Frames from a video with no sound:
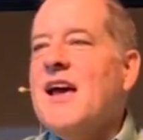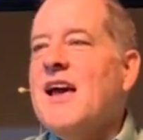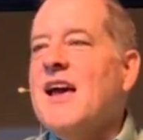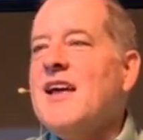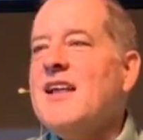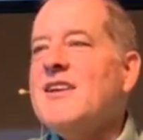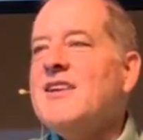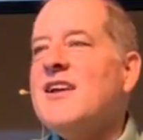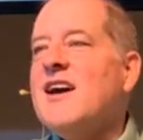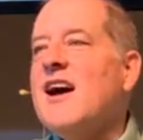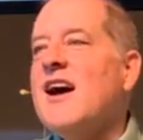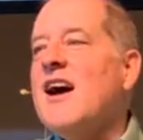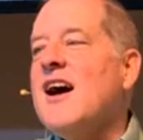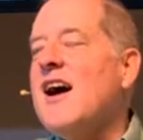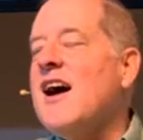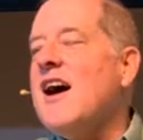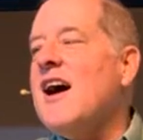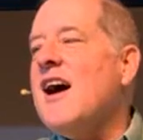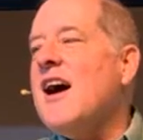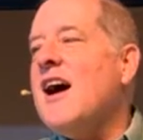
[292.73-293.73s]
And
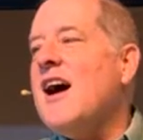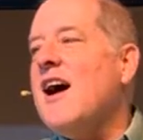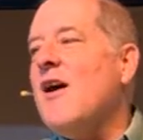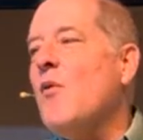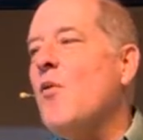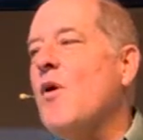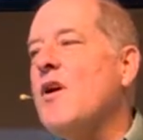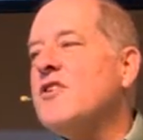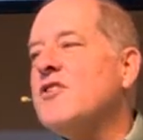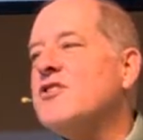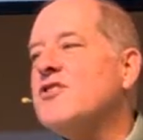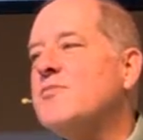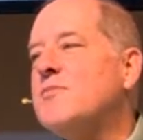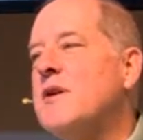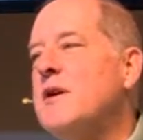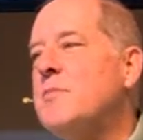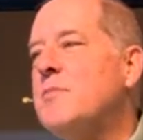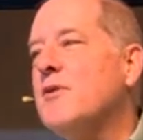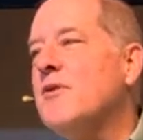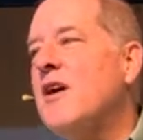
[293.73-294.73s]
once
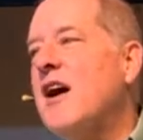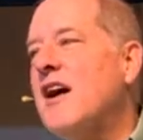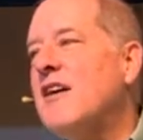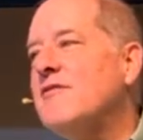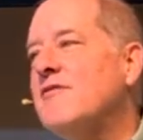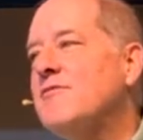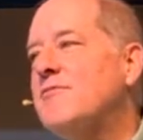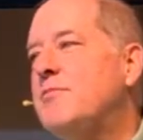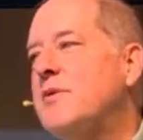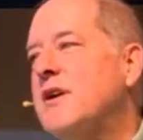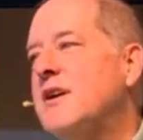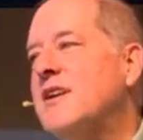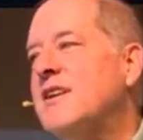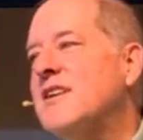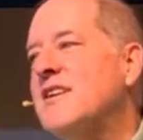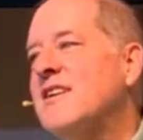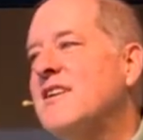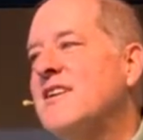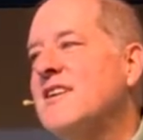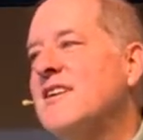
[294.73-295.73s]
people have
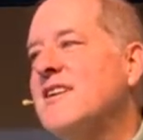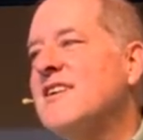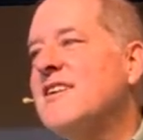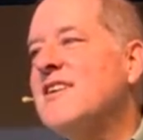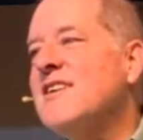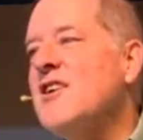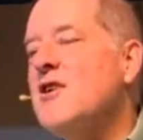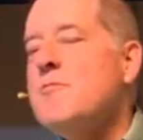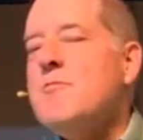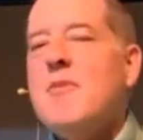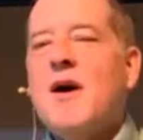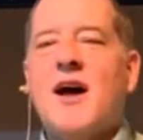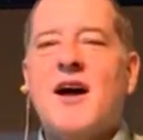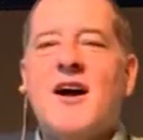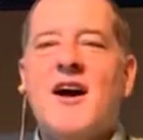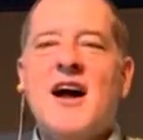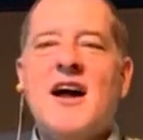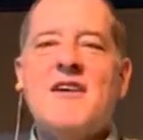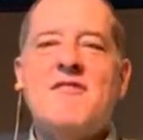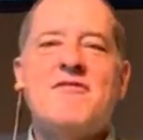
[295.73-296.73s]
been in my
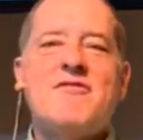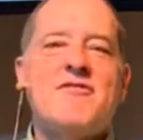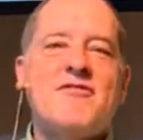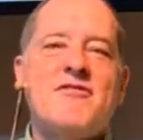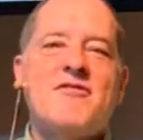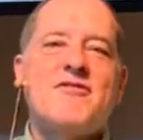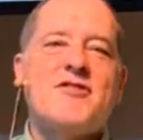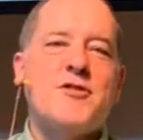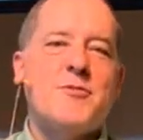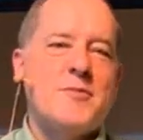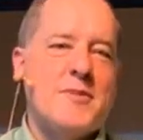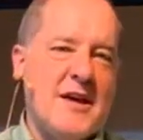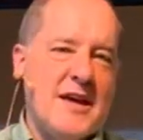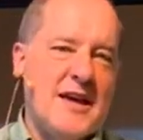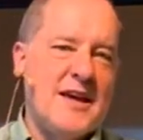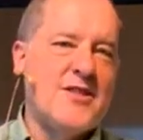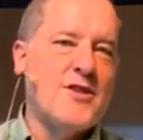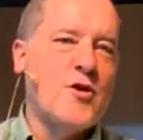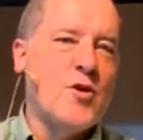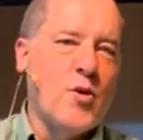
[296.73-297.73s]
life, to
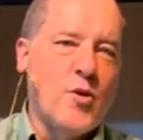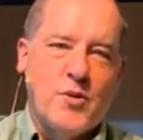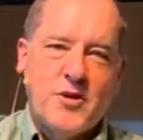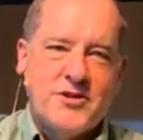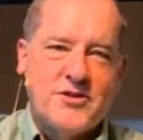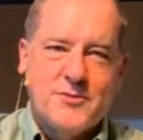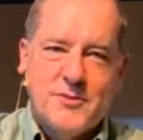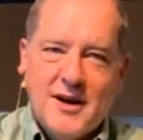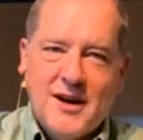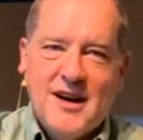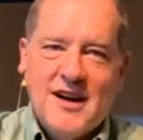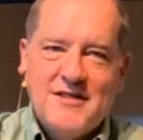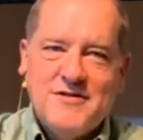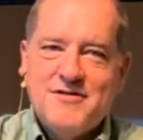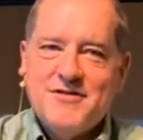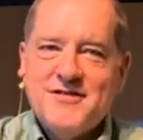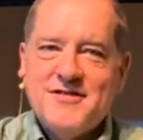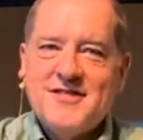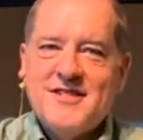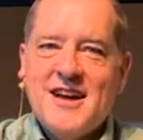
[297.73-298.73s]
me, they're always in my
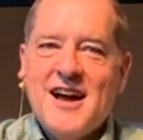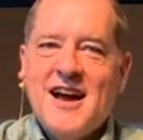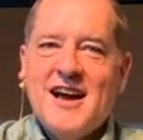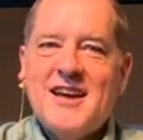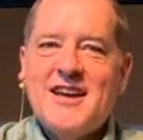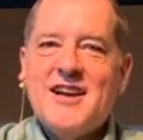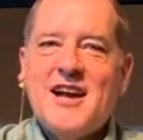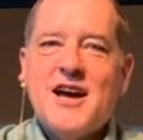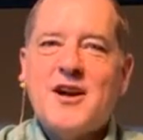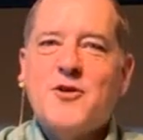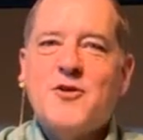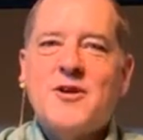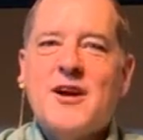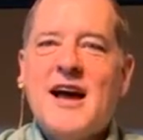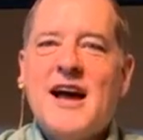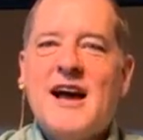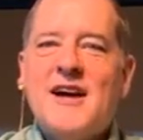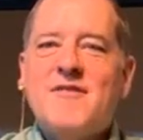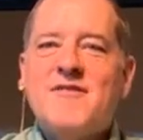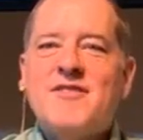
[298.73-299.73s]
life. I, I don't
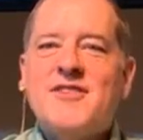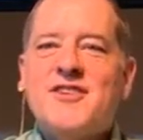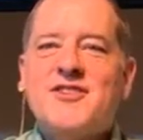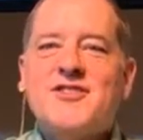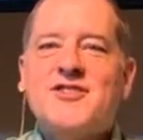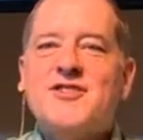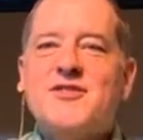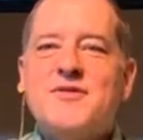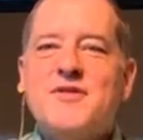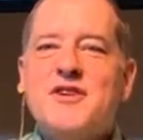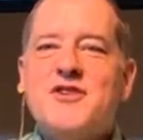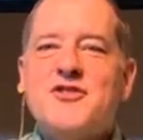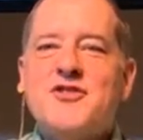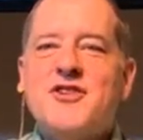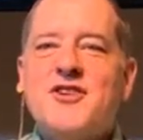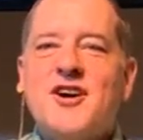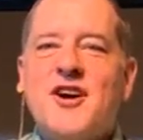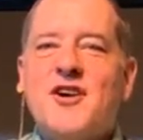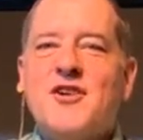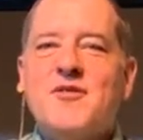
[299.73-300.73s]
have this
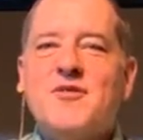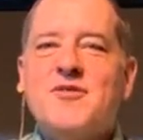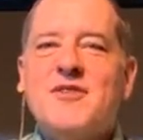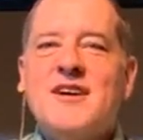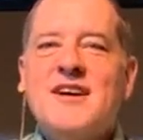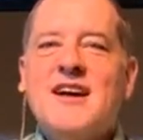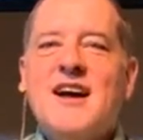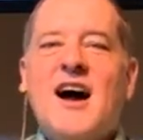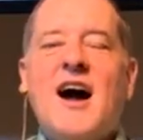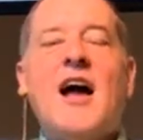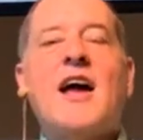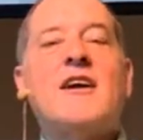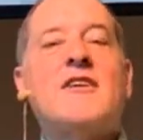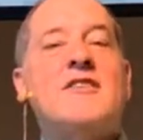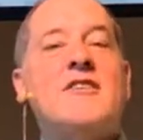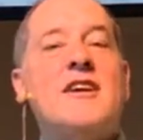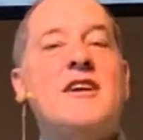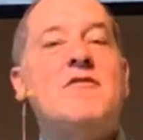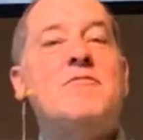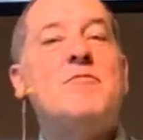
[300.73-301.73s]
division of I
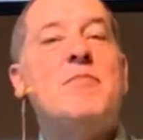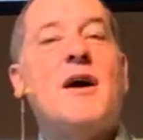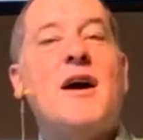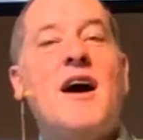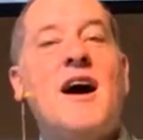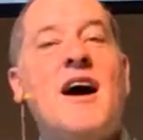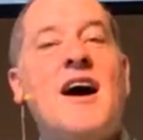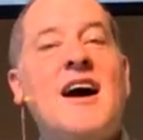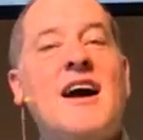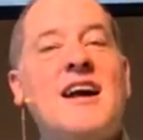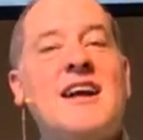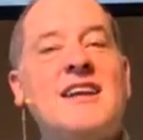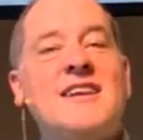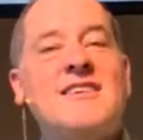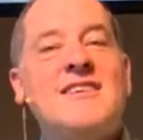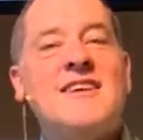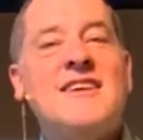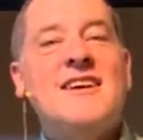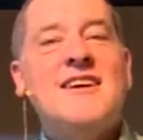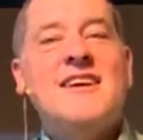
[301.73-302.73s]
leave
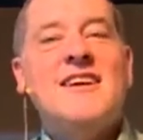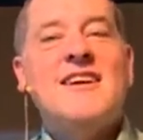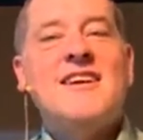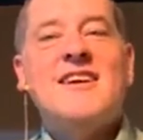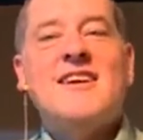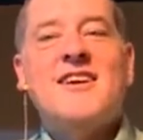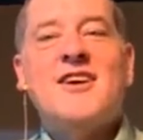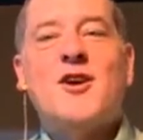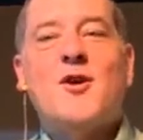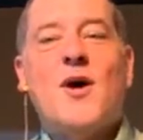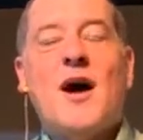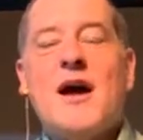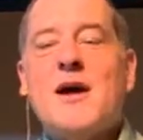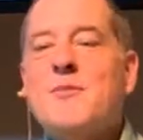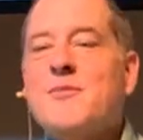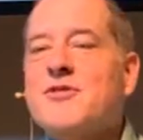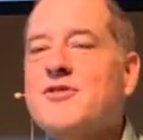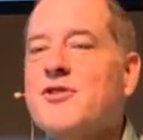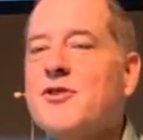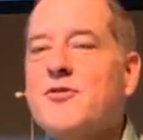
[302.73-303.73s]
behind. You know, I
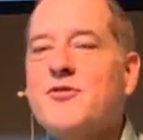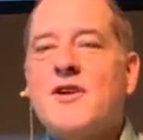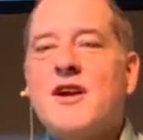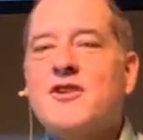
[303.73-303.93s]
am still